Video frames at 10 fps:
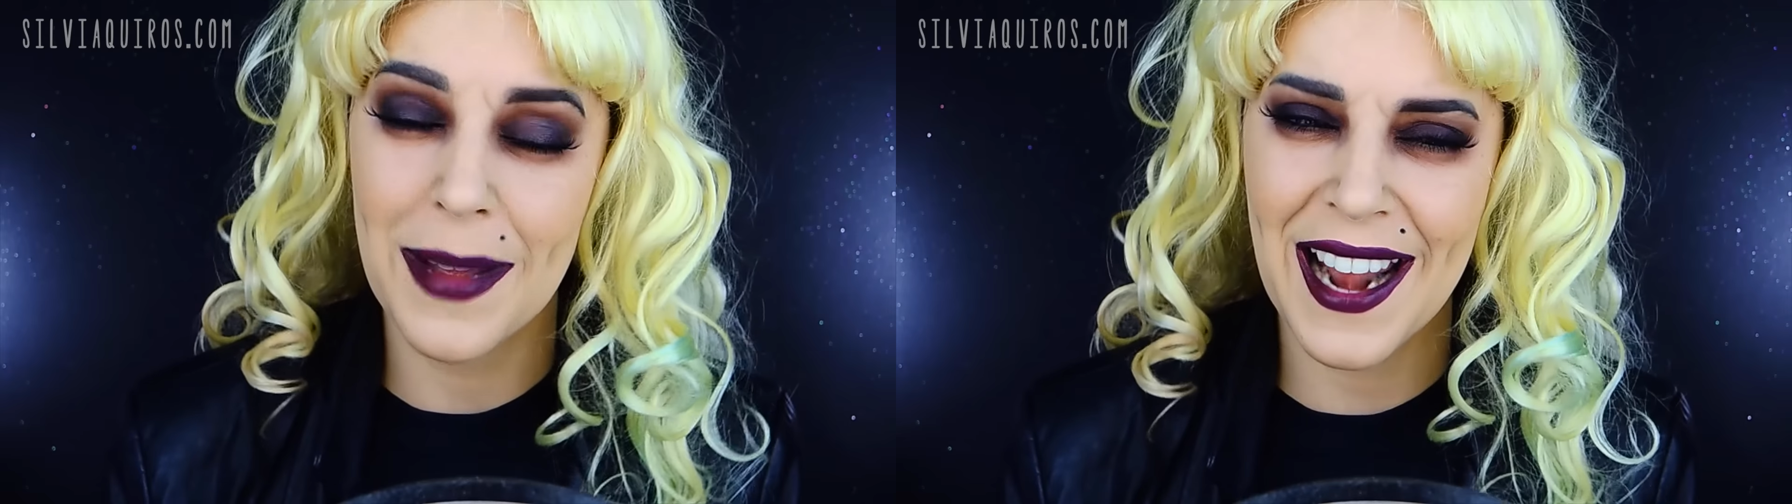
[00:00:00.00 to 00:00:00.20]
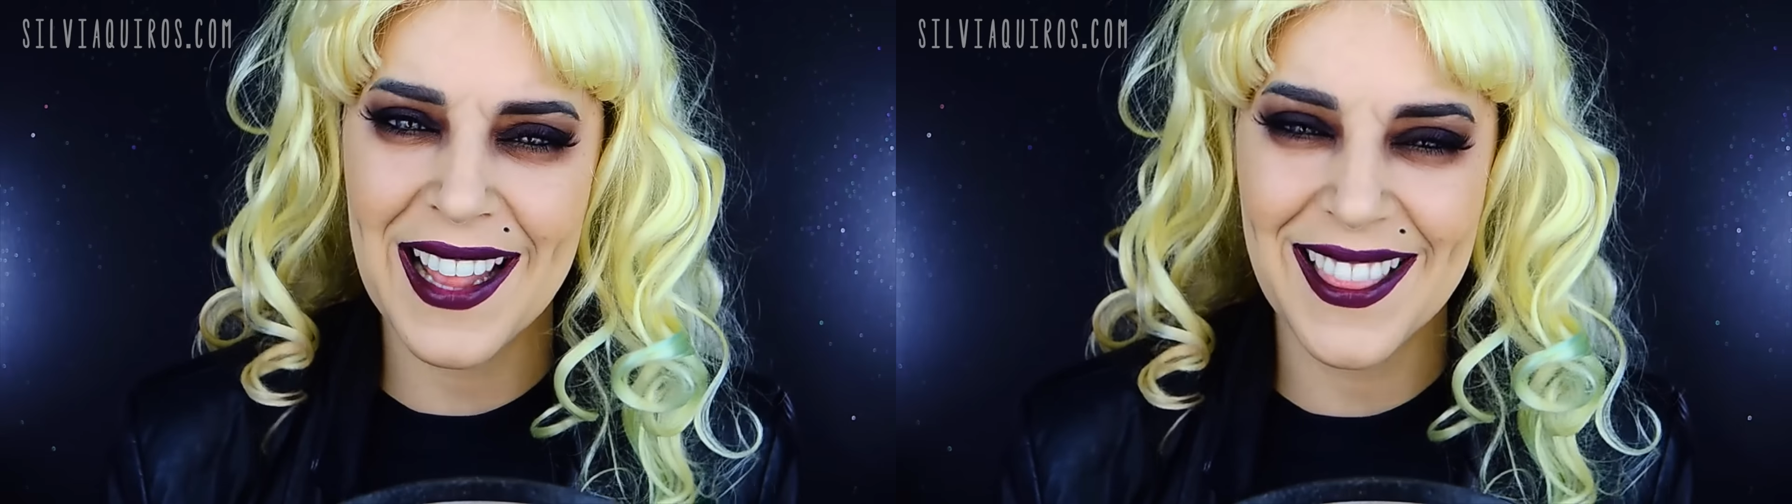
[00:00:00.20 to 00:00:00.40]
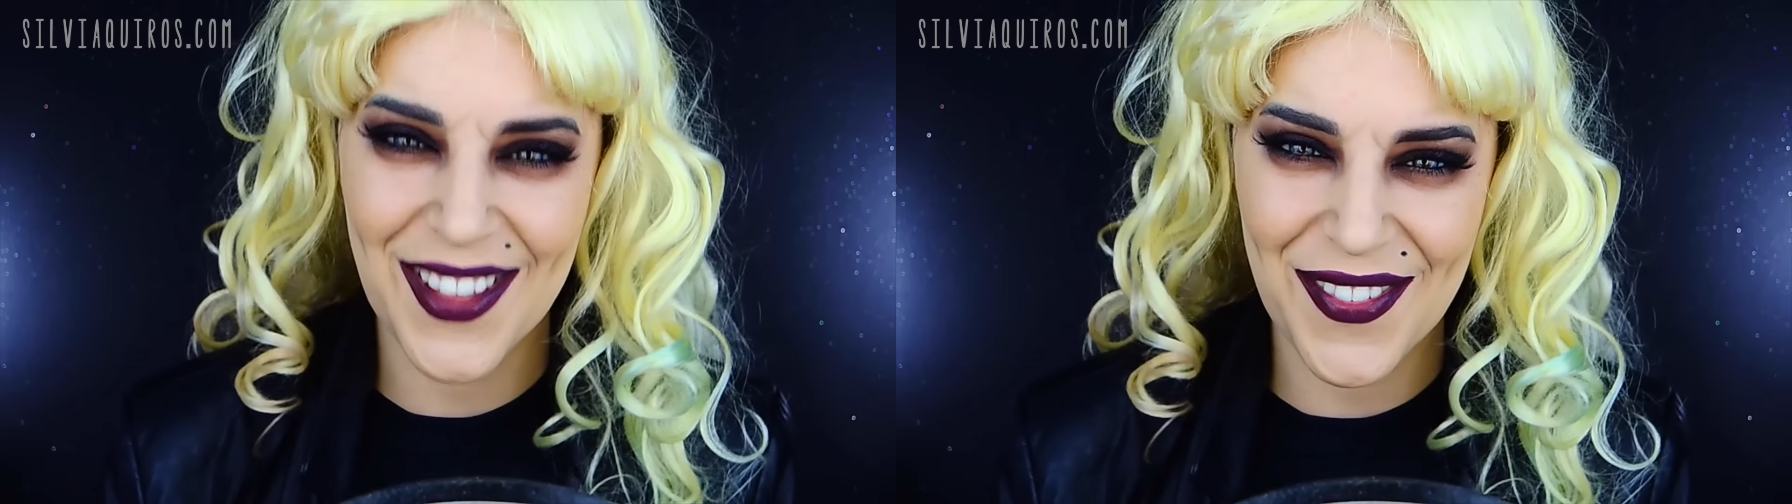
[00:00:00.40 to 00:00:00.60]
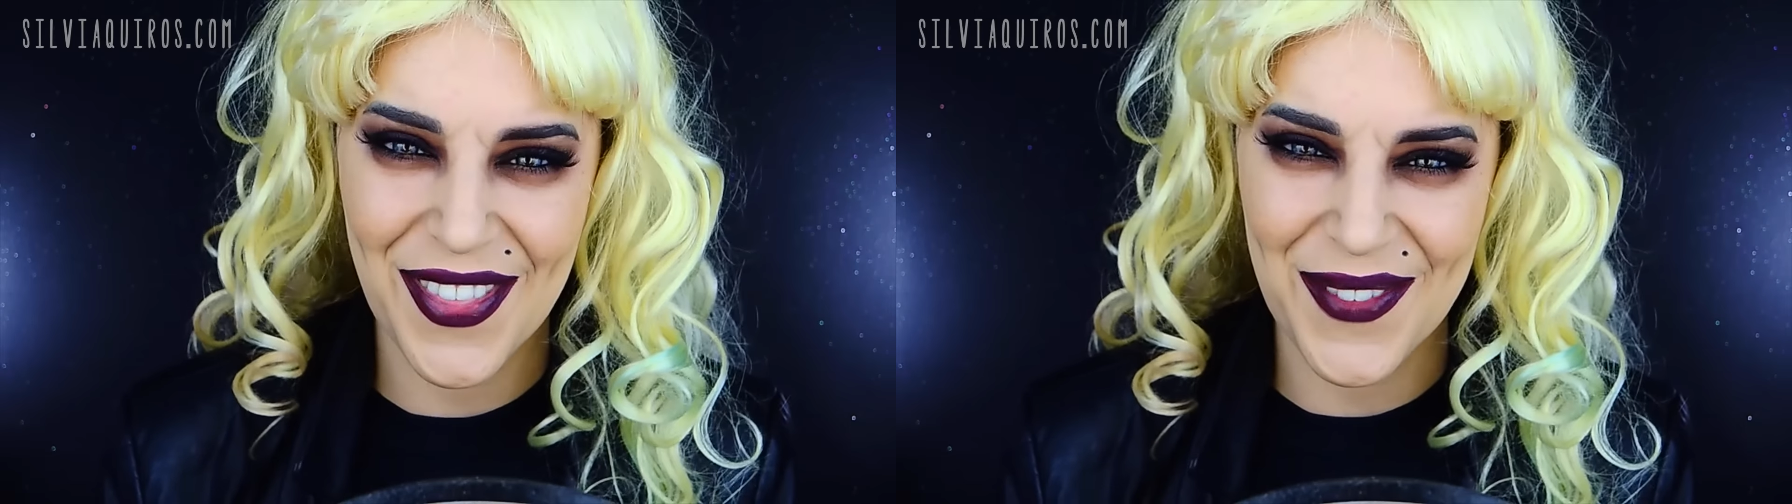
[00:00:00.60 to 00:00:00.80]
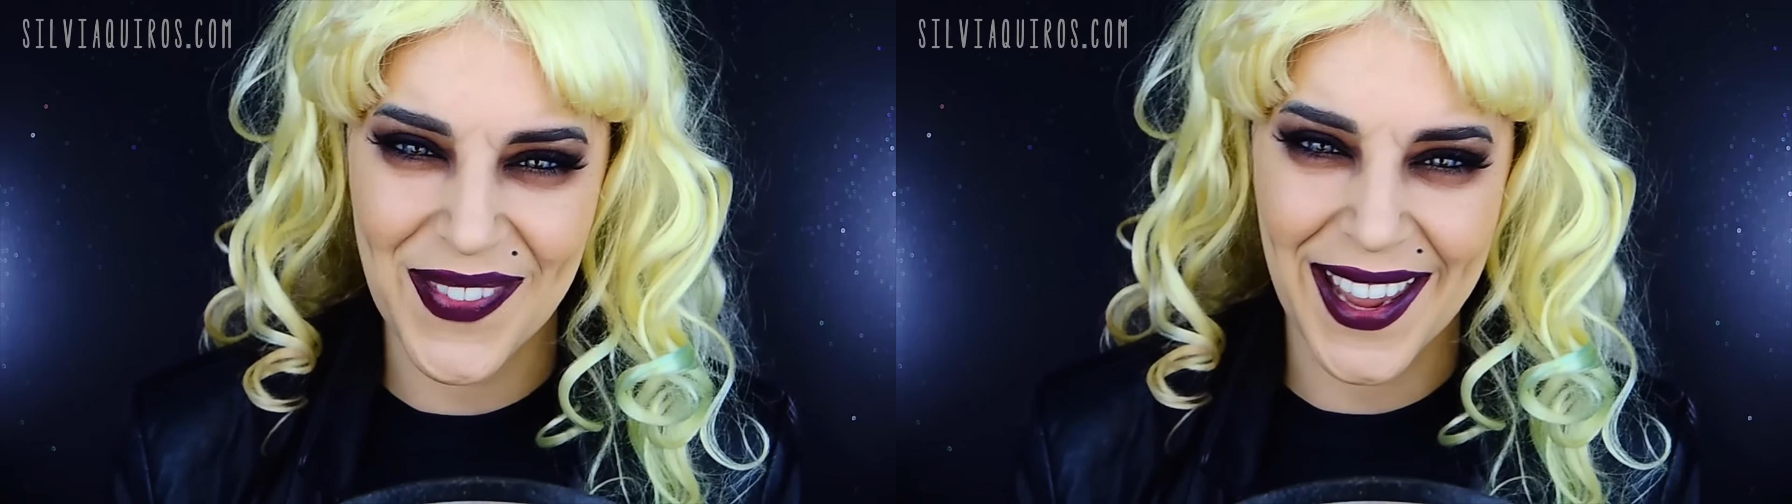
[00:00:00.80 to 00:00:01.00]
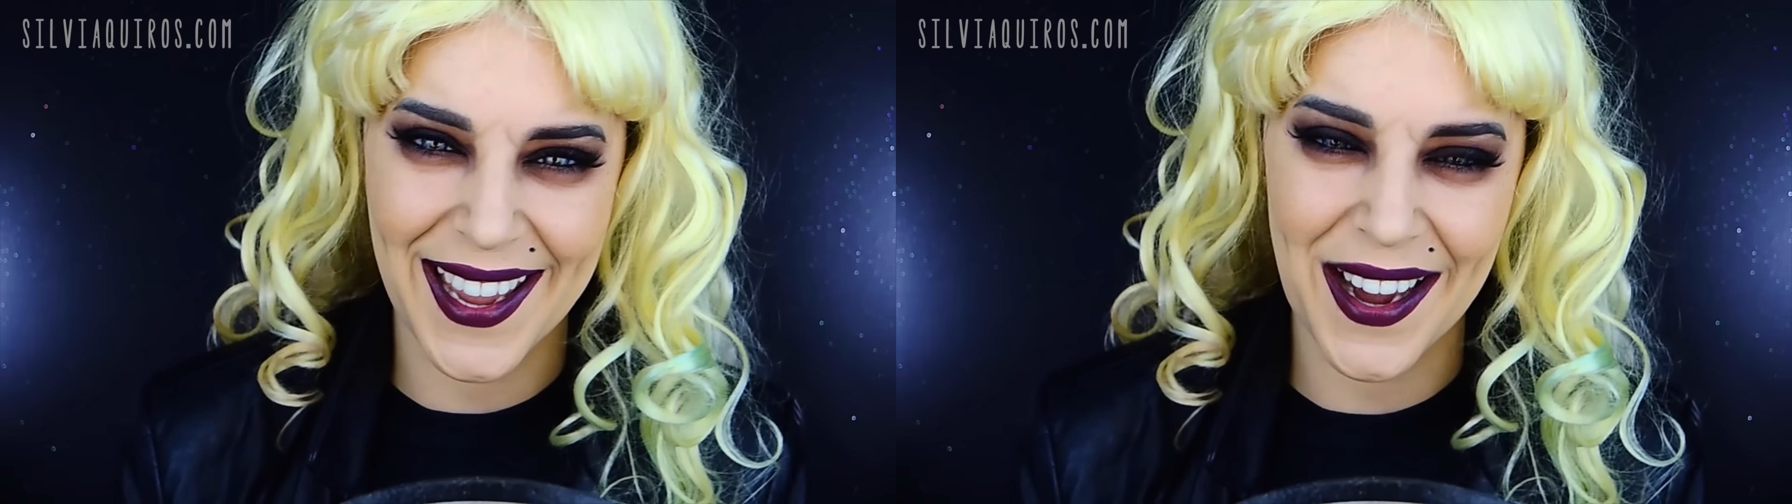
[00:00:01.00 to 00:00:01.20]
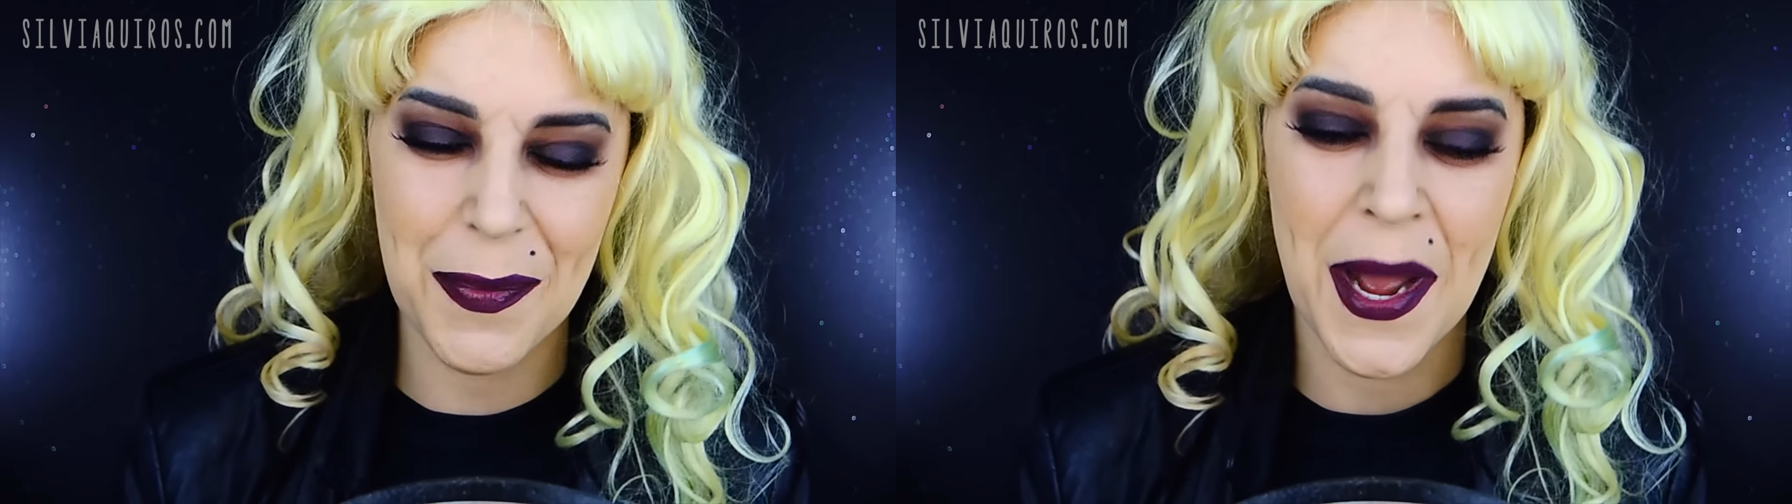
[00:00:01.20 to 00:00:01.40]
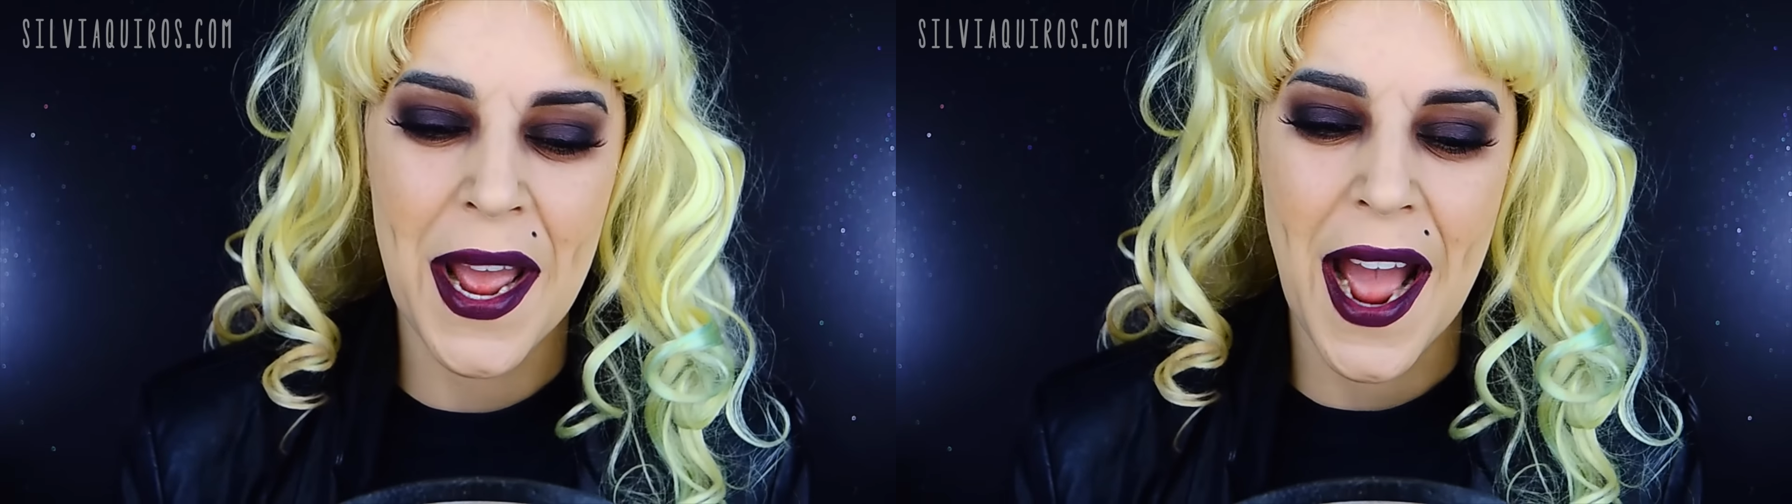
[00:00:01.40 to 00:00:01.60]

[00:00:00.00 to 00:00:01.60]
And I love the makeup.